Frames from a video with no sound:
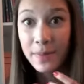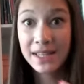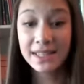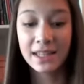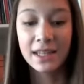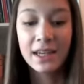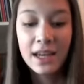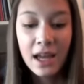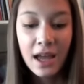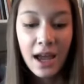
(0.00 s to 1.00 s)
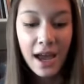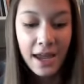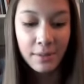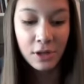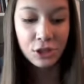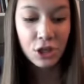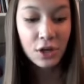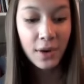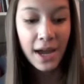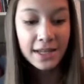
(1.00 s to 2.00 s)
Basically I'm going to show
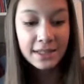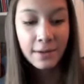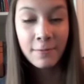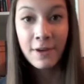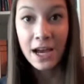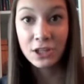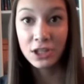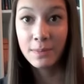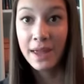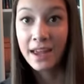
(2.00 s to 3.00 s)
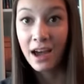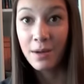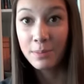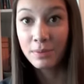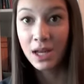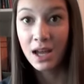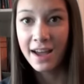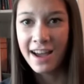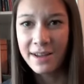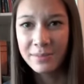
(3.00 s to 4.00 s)
you guys some fashion and makeup
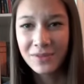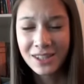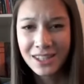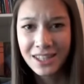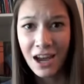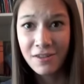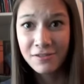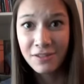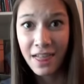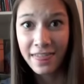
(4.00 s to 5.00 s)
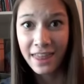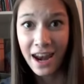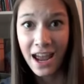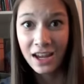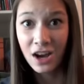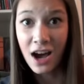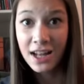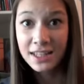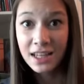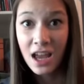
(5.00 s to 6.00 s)
um, stuff that I
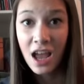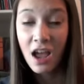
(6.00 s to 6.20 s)
got